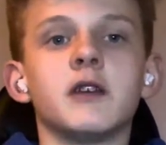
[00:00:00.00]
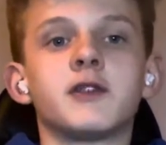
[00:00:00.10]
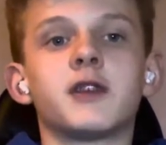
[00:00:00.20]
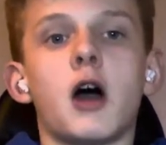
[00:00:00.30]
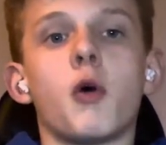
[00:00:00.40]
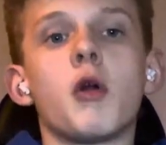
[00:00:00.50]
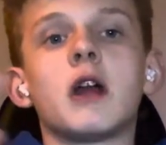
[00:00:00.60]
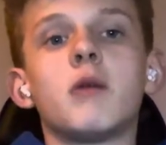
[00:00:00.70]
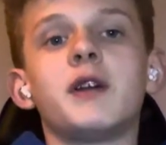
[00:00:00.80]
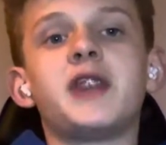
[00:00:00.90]
So,
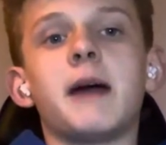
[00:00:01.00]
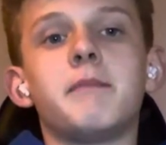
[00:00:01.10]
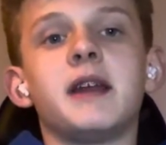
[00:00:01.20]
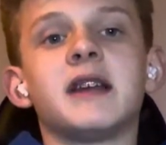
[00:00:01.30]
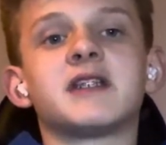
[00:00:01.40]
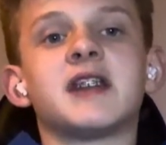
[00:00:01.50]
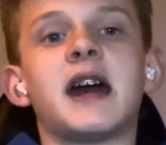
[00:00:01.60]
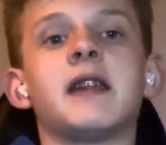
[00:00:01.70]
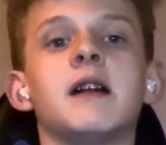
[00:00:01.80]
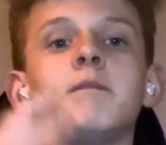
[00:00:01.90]
with that being
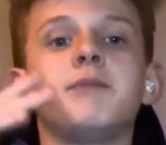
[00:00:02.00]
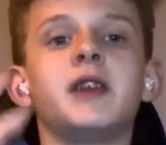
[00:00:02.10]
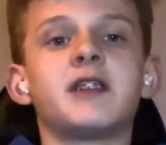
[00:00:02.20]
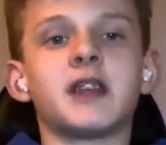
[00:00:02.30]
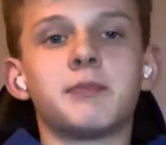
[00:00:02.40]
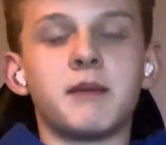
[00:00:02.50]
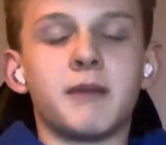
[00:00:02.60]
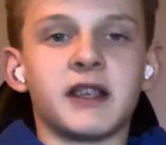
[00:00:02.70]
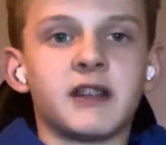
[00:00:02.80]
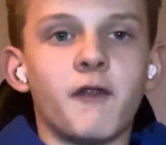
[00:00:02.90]
said, this has been
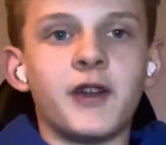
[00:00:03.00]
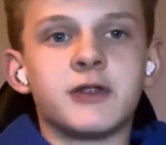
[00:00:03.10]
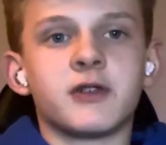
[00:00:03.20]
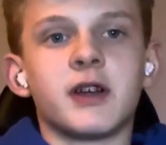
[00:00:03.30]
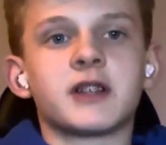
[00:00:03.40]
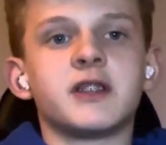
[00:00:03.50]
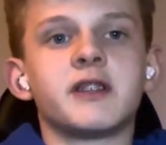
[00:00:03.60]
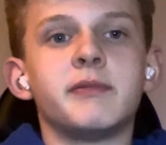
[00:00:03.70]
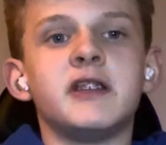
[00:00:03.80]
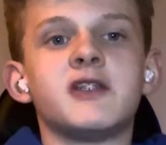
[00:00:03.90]
my self-introduction
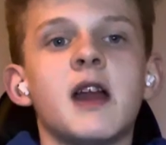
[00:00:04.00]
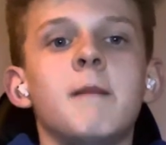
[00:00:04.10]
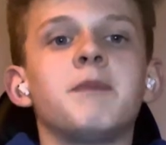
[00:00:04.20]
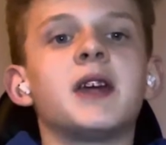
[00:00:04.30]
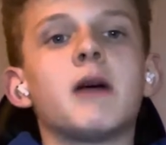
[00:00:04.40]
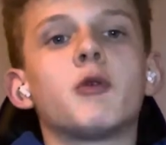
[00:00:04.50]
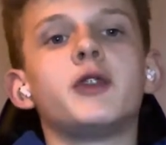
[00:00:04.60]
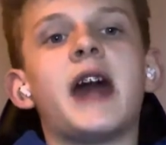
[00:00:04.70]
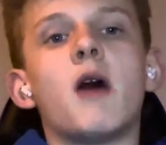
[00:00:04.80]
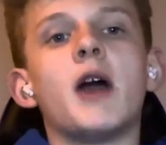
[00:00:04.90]
speech, and I will
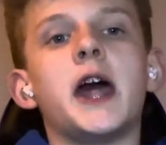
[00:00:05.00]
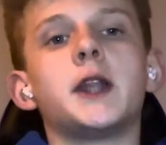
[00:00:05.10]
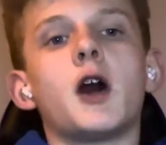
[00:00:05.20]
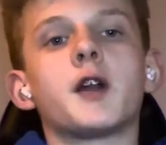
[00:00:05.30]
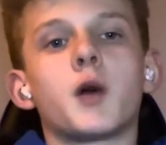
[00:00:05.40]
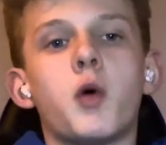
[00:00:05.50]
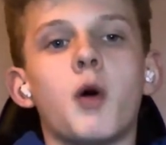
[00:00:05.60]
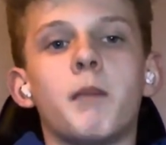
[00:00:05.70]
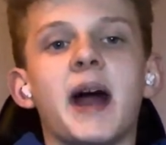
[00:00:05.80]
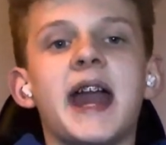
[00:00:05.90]
now end on a
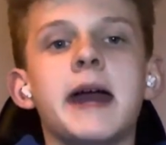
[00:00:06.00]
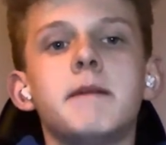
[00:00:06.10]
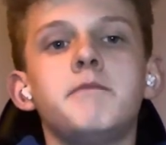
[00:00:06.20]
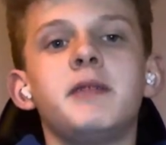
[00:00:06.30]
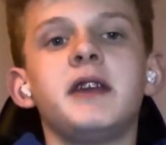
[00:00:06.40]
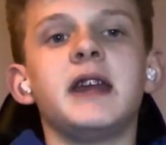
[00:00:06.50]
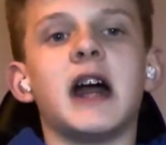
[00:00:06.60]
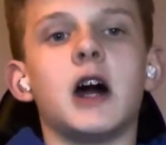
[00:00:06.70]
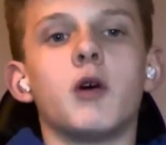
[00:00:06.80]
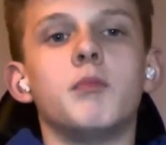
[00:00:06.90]
quote by
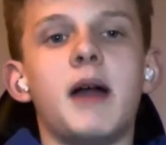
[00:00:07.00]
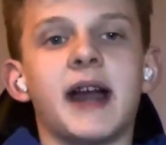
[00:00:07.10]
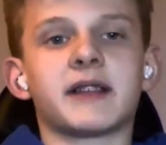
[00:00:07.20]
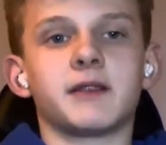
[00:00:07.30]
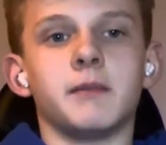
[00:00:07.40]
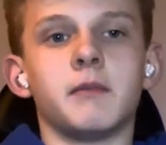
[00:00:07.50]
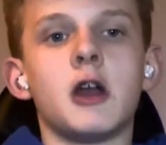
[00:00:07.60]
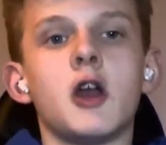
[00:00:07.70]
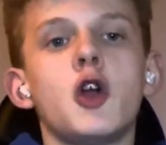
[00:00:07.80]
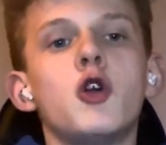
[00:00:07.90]
N.P.L. Maxim,
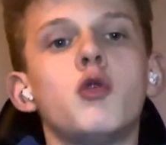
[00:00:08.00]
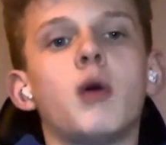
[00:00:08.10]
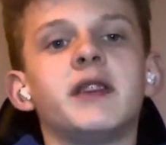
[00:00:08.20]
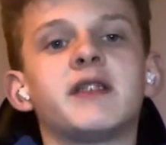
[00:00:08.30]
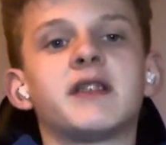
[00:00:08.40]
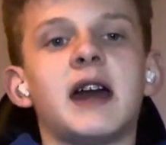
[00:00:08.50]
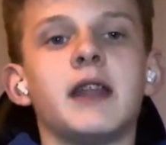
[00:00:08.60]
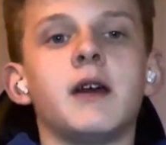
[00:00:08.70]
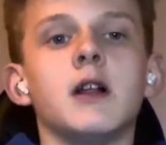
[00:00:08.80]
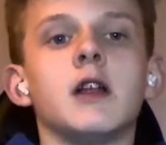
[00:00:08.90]
who once
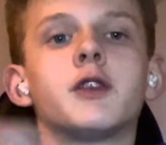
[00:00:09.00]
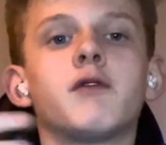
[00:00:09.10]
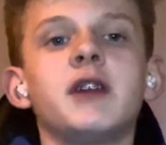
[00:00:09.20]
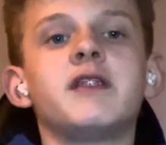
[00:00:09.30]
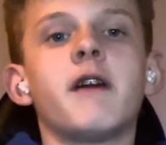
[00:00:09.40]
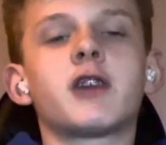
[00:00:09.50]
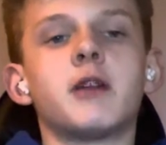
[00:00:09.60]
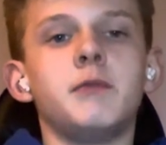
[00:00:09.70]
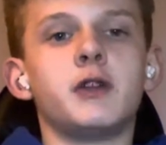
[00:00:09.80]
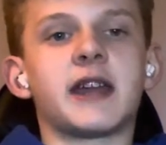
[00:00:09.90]
said, The reason of
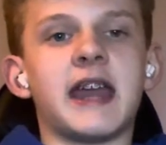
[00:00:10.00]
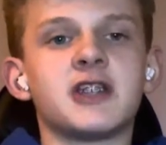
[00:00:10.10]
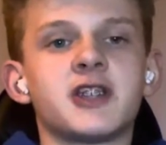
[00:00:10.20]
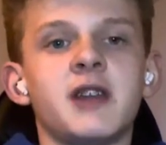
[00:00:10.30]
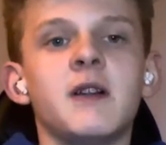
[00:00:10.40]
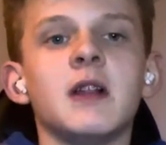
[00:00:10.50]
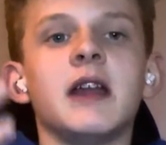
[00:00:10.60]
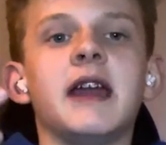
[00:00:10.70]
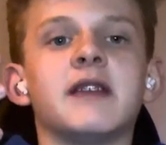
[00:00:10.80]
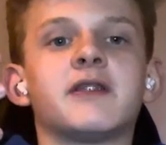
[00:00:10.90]
communication
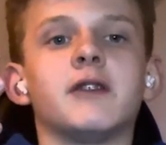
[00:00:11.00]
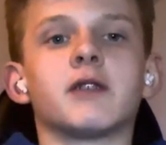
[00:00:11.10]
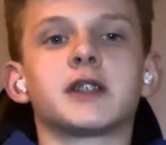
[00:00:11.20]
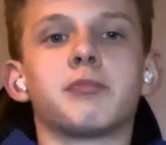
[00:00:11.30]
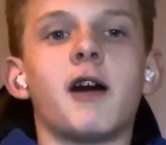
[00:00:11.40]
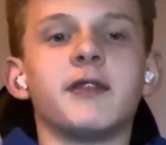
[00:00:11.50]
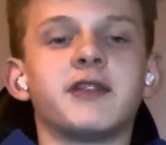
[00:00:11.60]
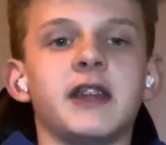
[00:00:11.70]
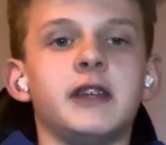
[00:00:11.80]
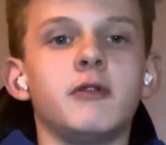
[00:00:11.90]
is the response
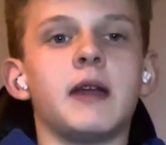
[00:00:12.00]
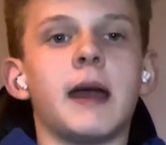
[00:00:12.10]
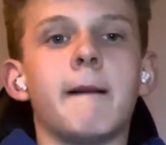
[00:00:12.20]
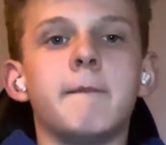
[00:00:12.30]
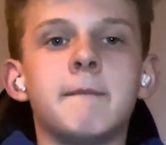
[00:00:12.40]
that you get.